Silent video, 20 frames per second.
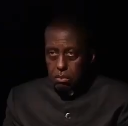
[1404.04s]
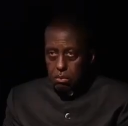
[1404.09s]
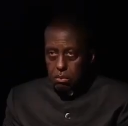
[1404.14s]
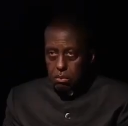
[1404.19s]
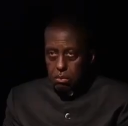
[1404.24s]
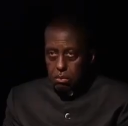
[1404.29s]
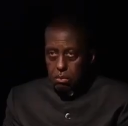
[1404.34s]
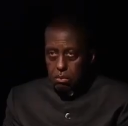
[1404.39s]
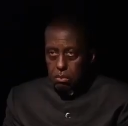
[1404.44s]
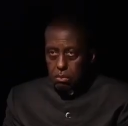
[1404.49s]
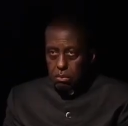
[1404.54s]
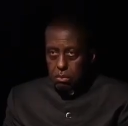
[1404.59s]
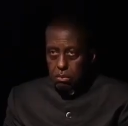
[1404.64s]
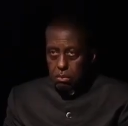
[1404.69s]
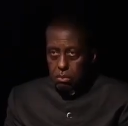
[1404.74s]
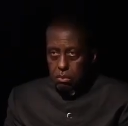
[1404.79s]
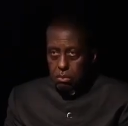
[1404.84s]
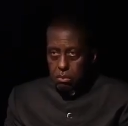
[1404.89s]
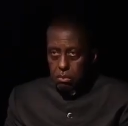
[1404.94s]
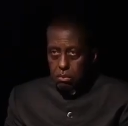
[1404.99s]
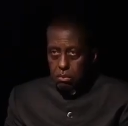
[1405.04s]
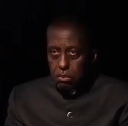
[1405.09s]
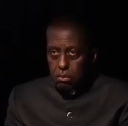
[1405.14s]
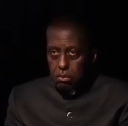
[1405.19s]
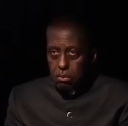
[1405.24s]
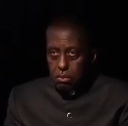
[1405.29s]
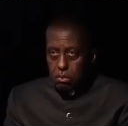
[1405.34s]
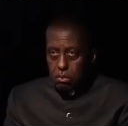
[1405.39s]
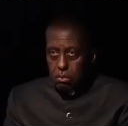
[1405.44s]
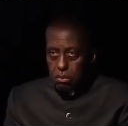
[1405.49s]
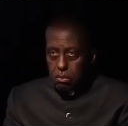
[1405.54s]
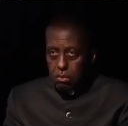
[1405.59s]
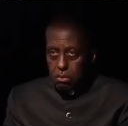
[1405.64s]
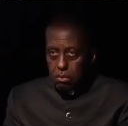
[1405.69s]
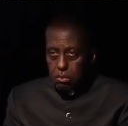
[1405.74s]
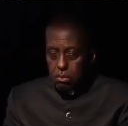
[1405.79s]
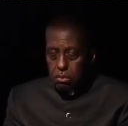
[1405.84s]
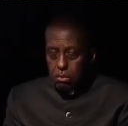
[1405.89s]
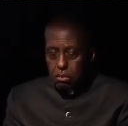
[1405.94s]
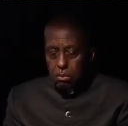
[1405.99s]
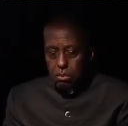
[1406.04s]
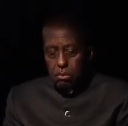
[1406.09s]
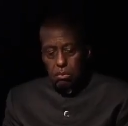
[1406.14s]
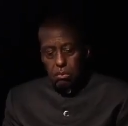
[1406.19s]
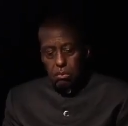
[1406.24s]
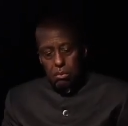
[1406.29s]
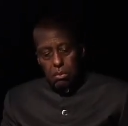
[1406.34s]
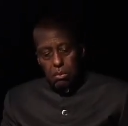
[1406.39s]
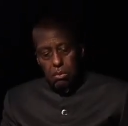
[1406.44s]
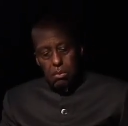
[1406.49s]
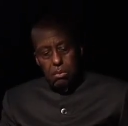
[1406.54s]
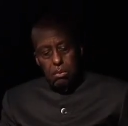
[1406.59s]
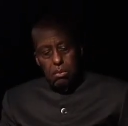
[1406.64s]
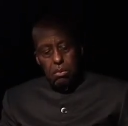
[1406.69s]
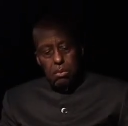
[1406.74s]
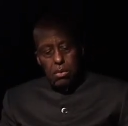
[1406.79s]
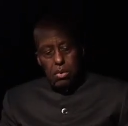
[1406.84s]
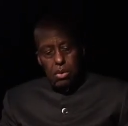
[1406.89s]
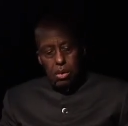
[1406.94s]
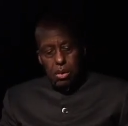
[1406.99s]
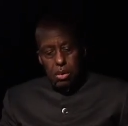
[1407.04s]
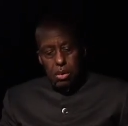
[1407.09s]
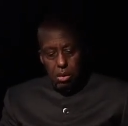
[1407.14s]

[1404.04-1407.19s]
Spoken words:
(silence)